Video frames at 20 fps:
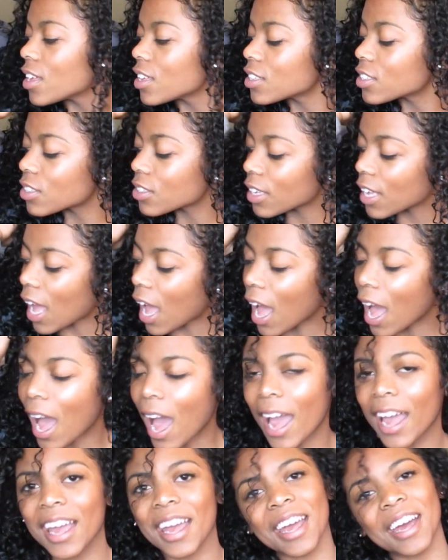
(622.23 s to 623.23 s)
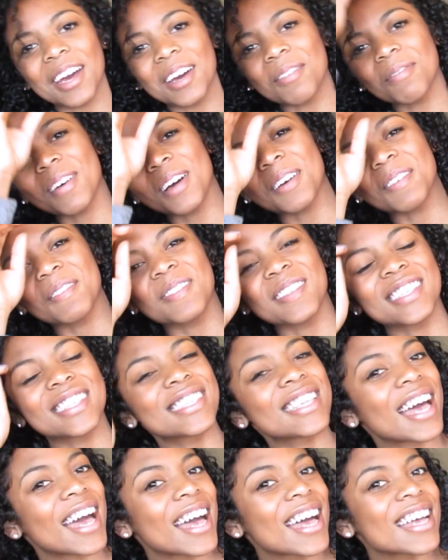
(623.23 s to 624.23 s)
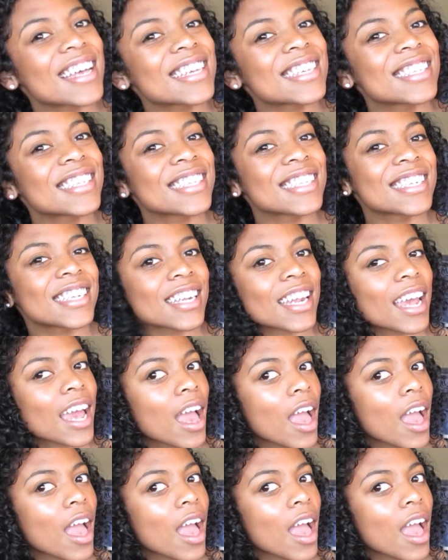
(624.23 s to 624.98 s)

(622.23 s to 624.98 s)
So yeah, I am obsessed.